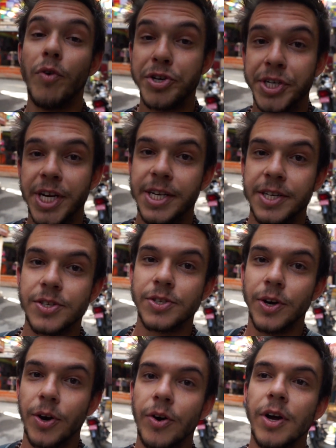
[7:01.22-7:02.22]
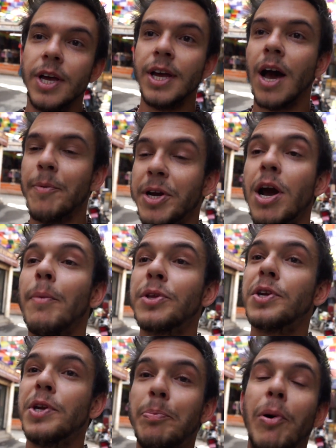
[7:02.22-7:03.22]
originated, so I mean, coming
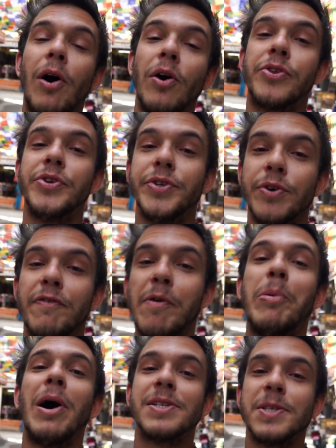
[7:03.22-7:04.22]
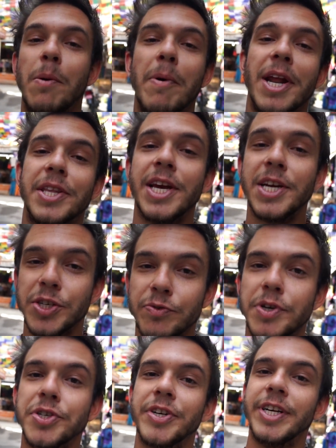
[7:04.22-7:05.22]
to Nepal to do a Vipassana meditation
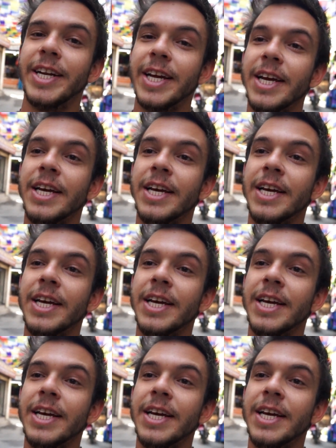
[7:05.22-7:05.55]
retreat